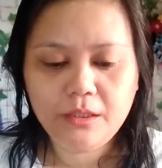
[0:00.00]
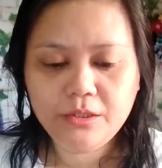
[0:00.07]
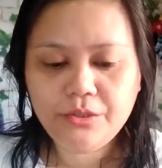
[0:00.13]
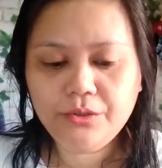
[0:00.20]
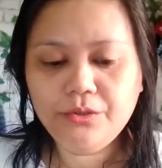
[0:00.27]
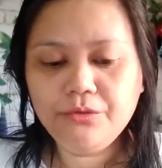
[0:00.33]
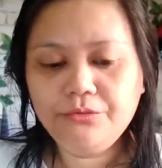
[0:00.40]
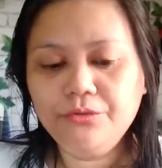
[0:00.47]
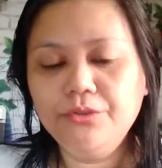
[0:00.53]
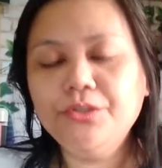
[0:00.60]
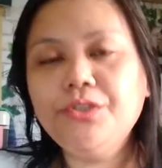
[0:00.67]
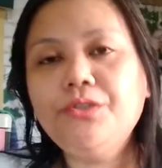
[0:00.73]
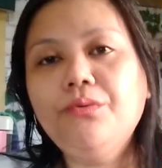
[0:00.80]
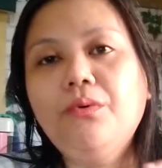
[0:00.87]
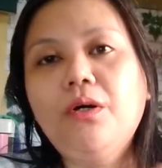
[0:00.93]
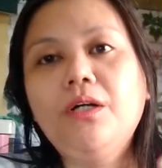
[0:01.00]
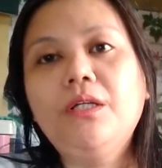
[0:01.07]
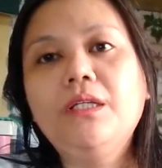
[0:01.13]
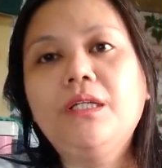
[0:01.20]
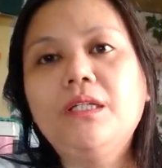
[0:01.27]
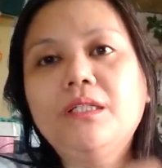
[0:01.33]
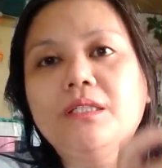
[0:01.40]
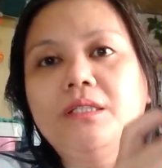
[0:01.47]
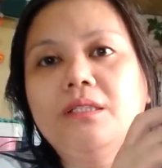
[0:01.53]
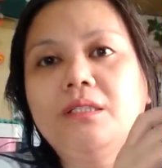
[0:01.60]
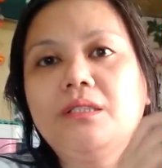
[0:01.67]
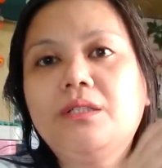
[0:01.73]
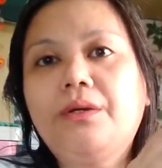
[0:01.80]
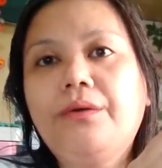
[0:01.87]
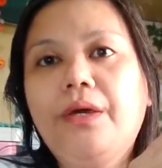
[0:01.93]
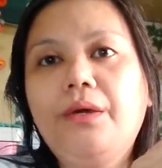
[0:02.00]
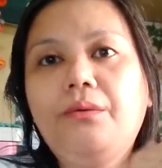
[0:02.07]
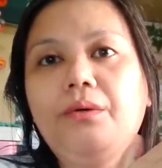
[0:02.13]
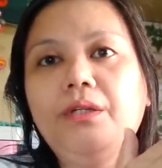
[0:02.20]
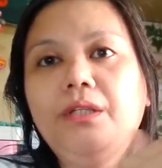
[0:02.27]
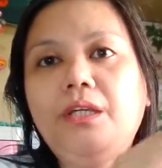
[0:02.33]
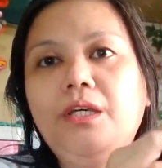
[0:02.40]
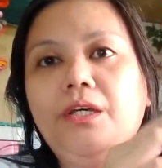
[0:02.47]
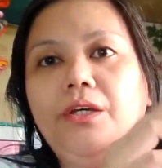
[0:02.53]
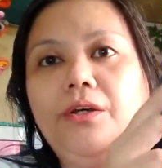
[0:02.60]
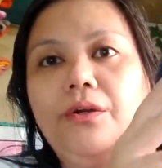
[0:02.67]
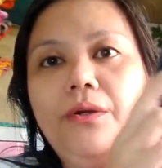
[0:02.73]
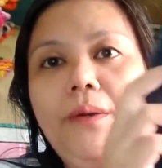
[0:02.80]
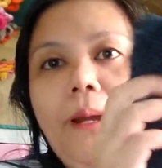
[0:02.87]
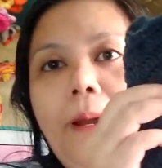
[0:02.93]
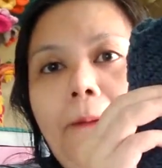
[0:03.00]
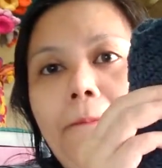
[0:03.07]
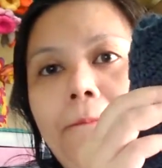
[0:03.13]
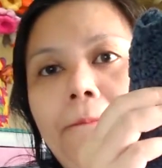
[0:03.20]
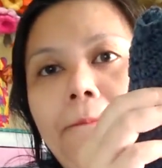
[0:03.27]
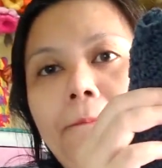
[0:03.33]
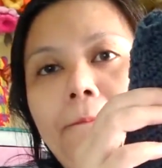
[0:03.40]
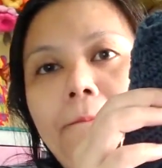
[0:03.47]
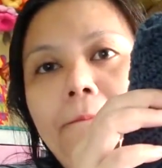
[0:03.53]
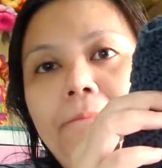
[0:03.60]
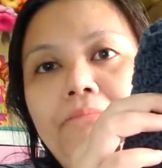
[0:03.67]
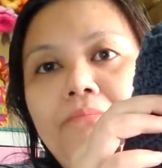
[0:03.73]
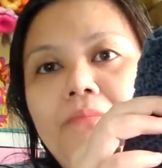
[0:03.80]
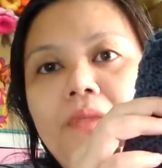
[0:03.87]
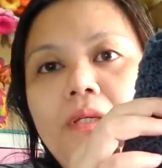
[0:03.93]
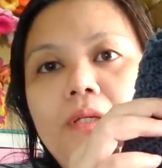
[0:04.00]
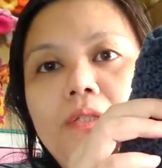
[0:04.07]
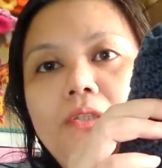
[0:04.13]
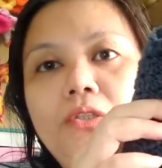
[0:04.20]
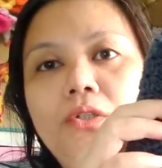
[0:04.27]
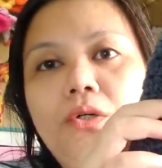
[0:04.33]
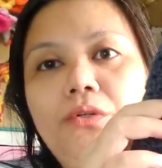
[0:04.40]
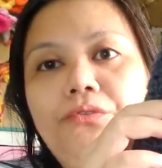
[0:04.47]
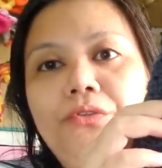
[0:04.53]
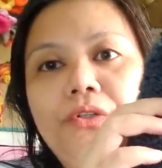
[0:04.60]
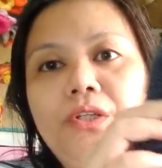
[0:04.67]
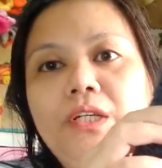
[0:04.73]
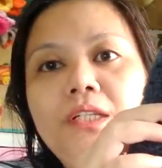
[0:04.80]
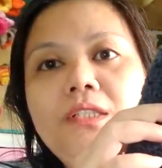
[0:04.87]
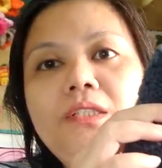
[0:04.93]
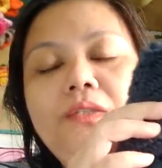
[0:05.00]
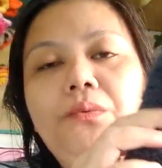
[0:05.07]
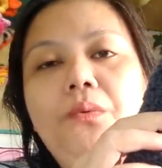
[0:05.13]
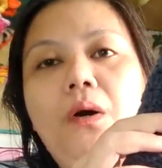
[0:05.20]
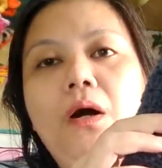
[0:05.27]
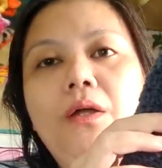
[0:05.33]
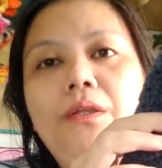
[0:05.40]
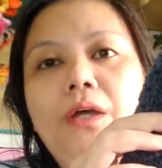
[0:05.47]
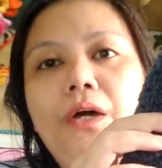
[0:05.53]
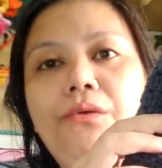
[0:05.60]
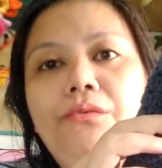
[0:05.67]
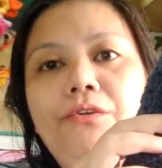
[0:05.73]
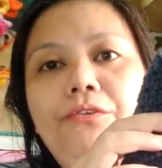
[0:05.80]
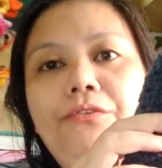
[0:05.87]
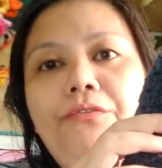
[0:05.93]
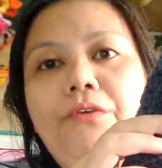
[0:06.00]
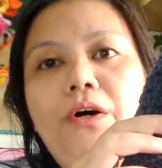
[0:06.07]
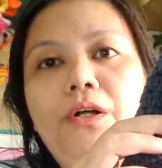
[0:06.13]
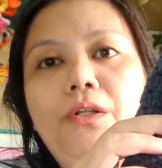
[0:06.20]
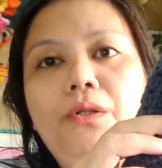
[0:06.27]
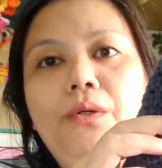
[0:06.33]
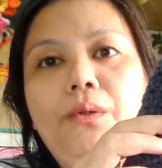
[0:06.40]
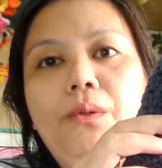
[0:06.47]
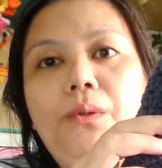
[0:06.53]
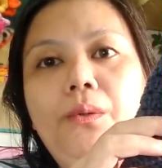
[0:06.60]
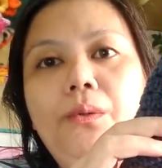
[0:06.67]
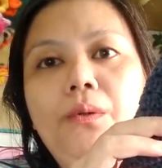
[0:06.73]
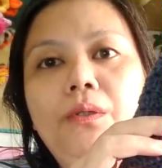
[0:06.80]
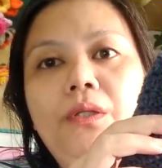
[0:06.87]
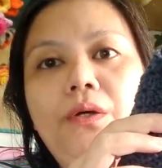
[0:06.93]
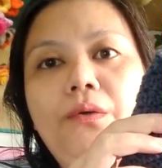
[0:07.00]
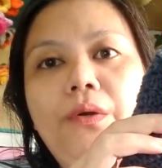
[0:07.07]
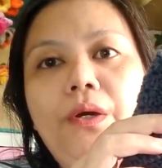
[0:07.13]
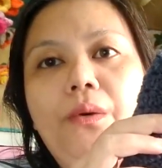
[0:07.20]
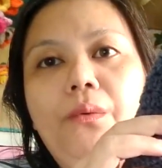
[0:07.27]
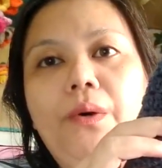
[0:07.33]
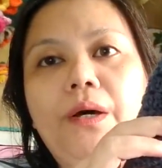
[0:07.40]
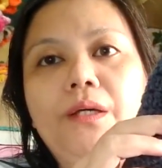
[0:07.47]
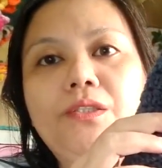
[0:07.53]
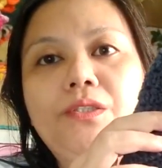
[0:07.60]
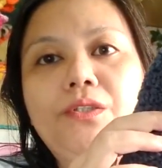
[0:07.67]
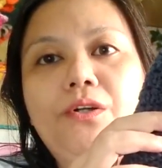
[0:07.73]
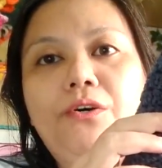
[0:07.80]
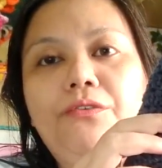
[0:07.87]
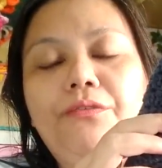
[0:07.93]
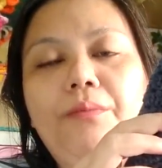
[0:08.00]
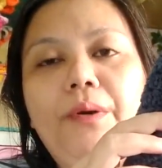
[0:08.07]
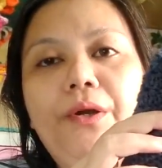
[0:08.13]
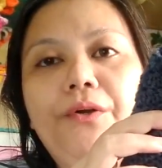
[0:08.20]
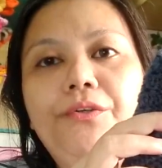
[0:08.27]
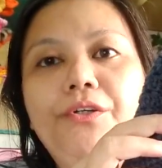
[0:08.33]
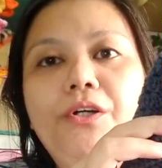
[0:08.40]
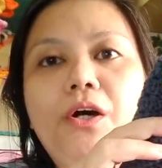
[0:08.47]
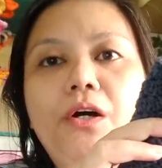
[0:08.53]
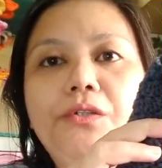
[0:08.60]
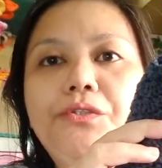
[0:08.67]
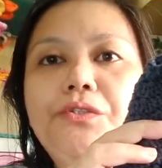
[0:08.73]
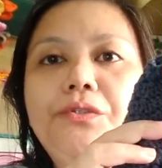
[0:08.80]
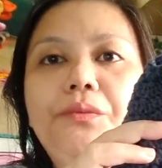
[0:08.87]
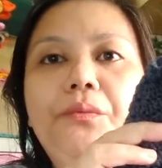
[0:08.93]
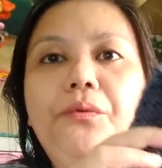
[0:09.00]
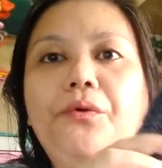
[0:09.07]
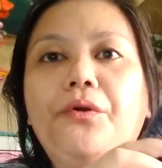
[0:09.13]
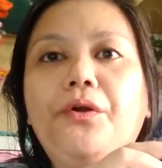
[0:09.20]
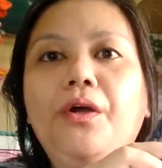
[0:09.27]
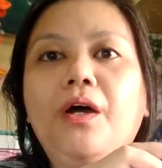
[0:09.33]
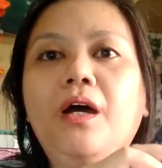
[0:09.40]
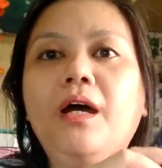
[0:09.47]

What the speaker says: So the first one is this gray one here. So for this one, I will follow the request of my other customer